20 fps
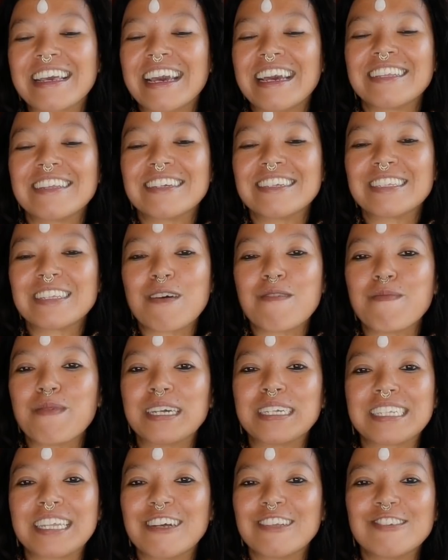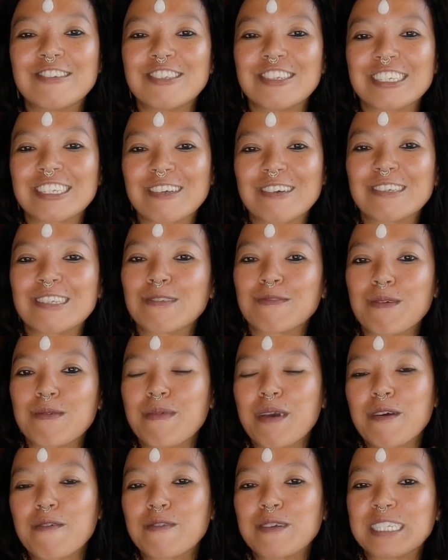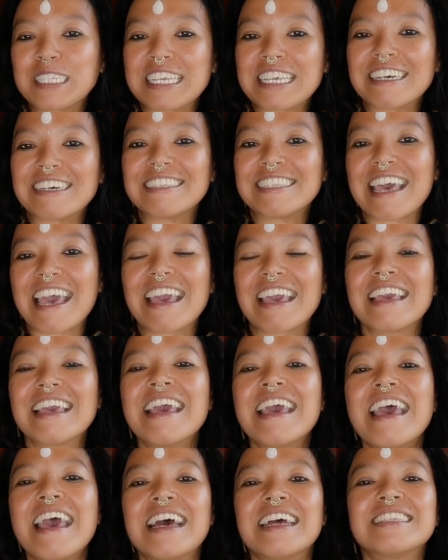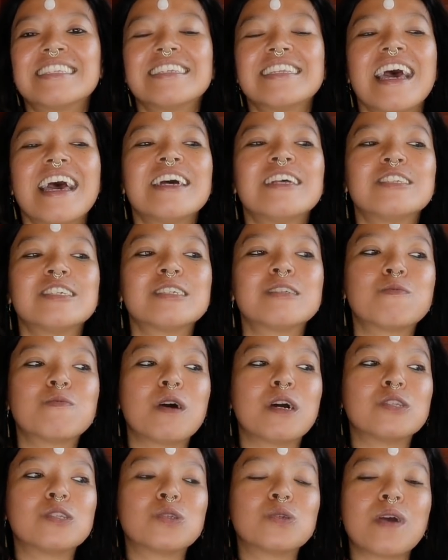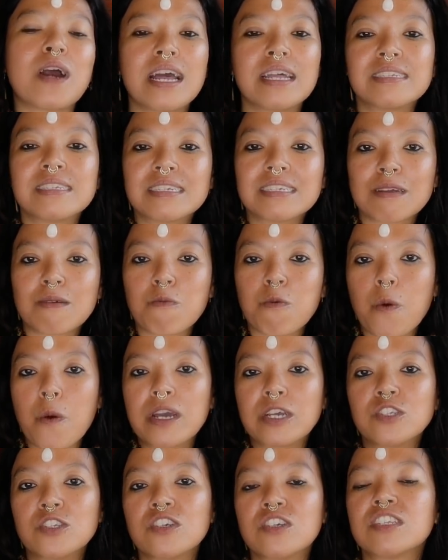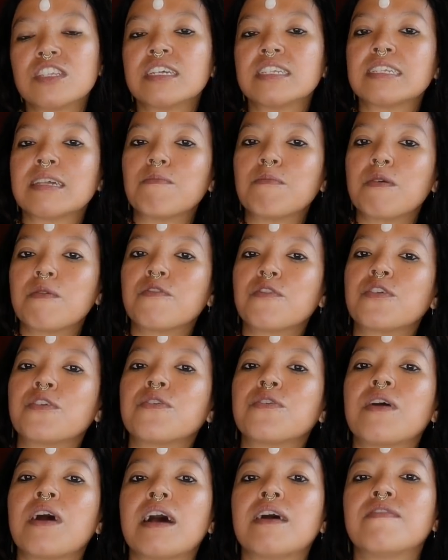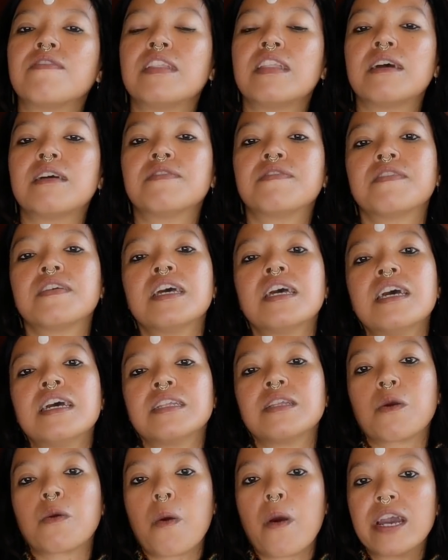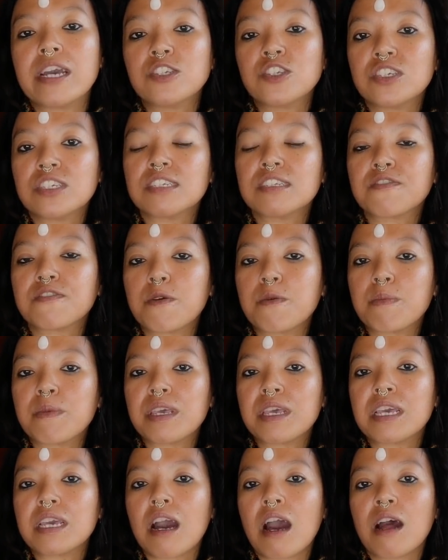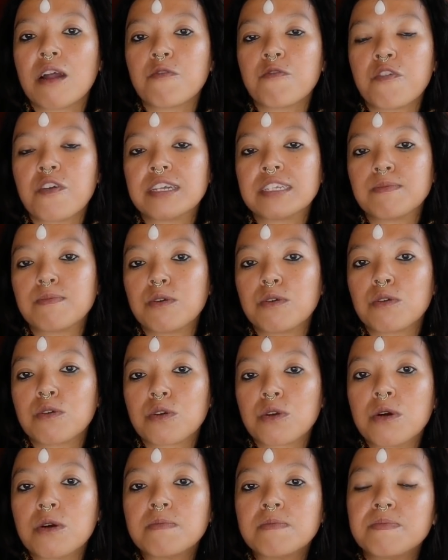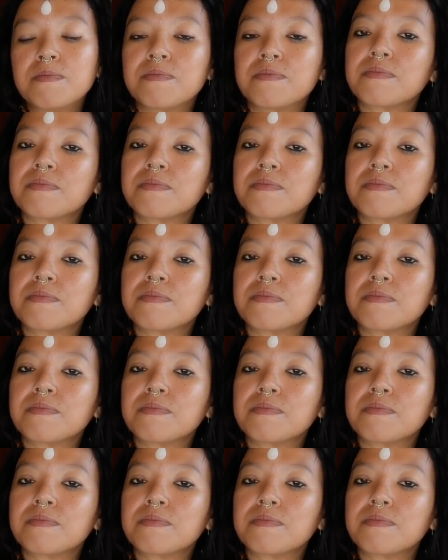cannot stop myself to just go swim every single day. And today I just want to answer some questions that some of you have left the questions for me on Facebook group,